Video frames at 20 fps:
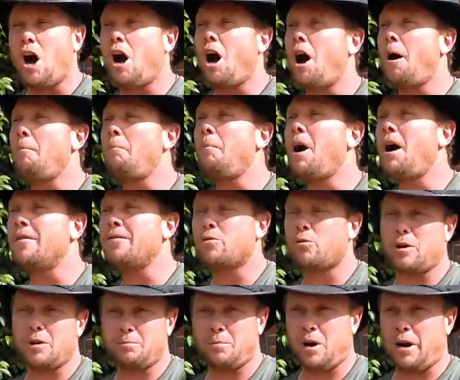A month
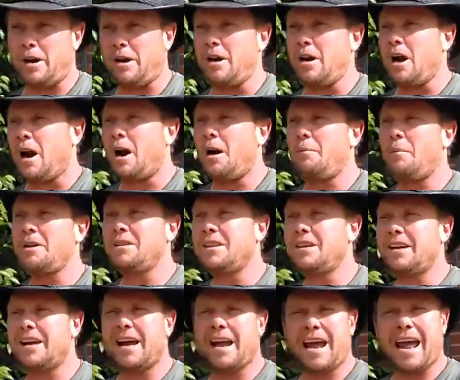went by. A month
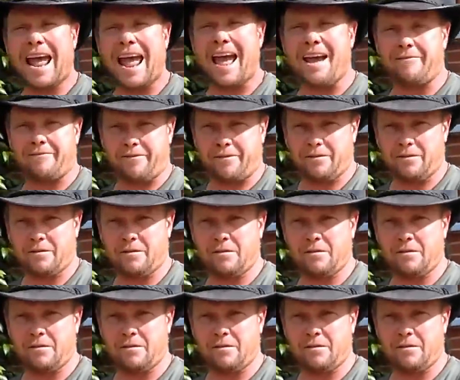and a half